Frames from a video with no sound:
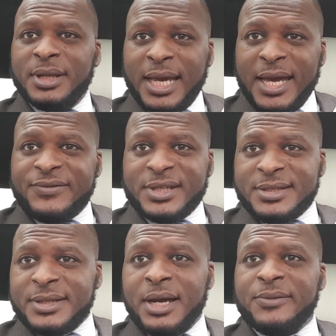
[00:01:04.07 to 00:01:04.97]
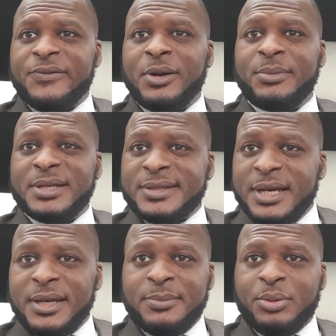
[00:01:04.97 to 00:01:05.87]
have to start from a
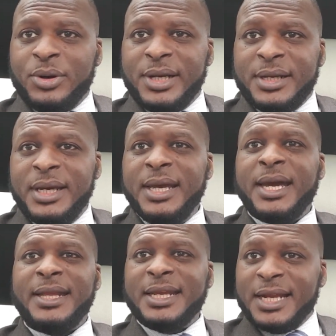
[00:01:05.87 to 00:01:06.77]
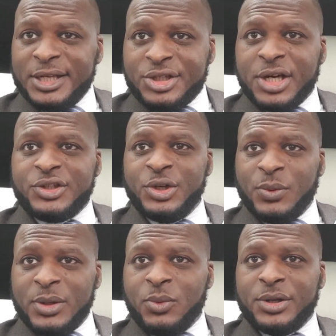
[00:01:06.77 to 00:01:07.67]
certain point, and then I judge you
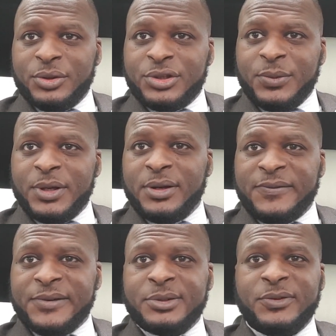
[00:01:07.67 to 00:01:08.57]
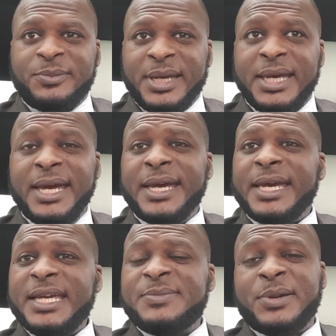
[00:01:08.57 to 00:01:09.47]
on what you're doing on the field with me.
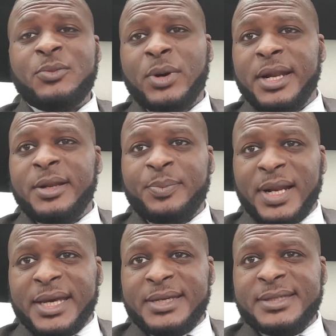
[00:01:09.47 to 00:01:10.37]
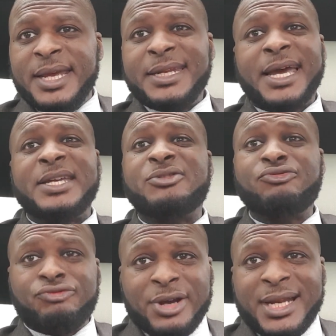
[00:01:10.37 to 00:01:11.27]
He's been one of the players that has
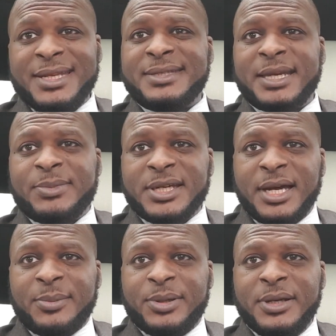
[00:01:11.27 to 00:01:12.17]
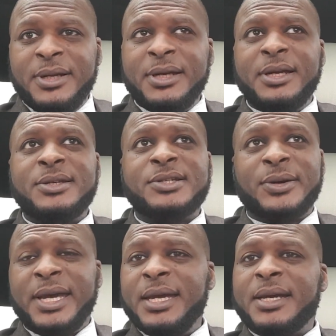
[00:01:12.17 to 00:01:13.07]
really stepped it up. So
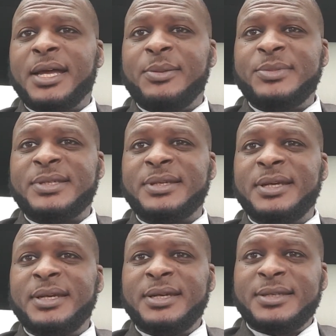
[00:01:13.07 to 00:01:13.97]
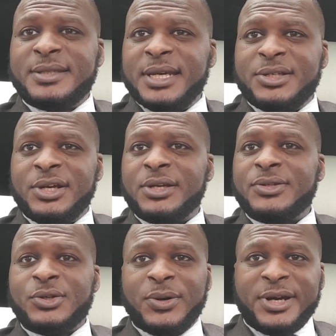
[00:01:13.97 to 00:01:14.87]
in comes Cedric
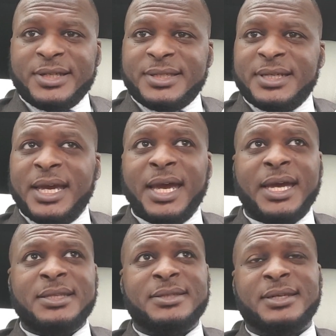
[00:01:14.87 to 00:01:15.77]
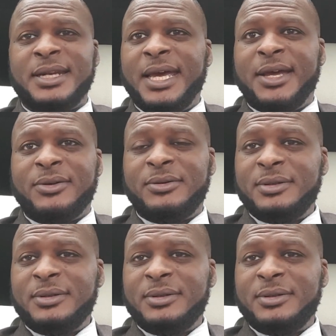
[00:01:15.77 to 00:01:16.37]
Soares, and now